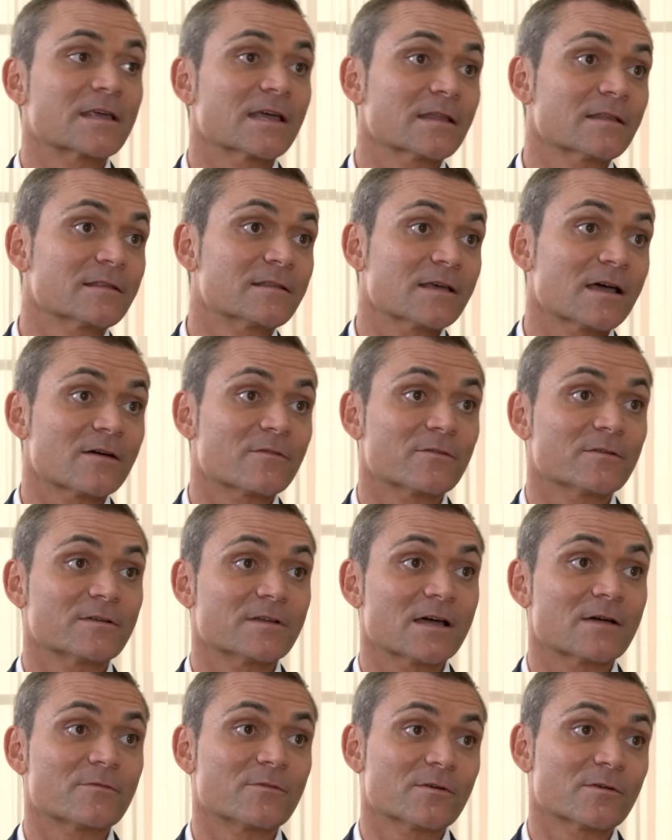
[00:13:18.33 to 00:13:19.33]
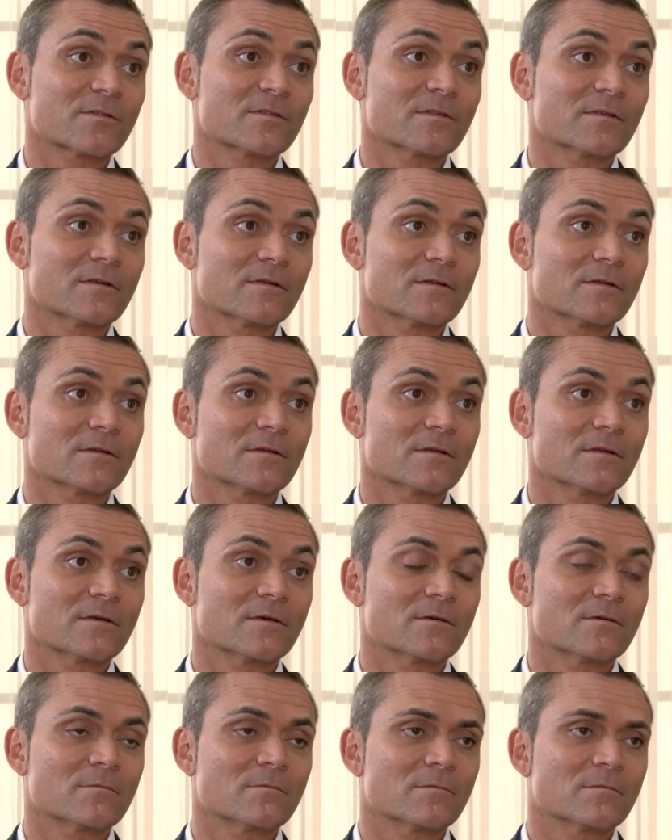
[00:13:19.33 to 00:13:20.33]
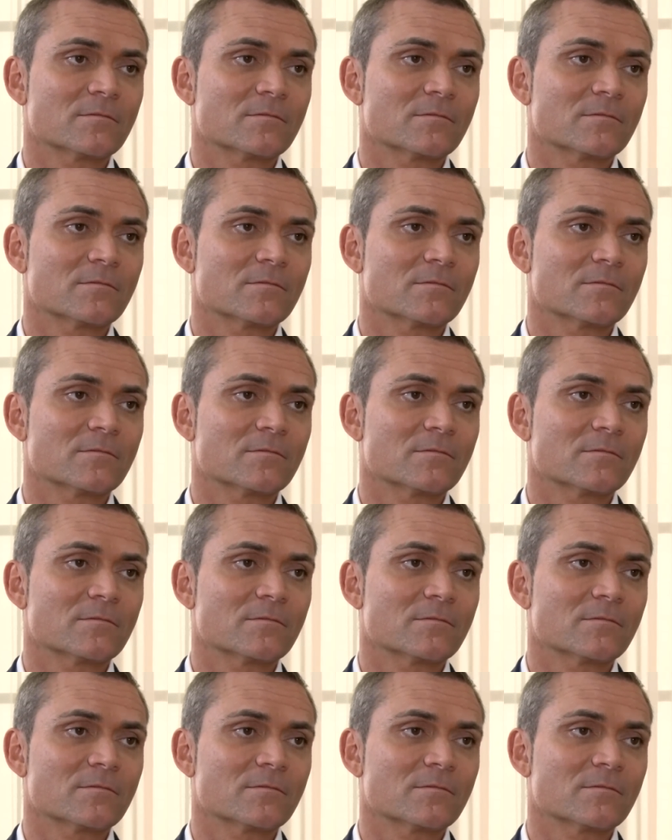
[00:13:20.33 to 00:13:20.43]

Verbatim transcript: getting tougher and tougher, isn't it? Yeah. You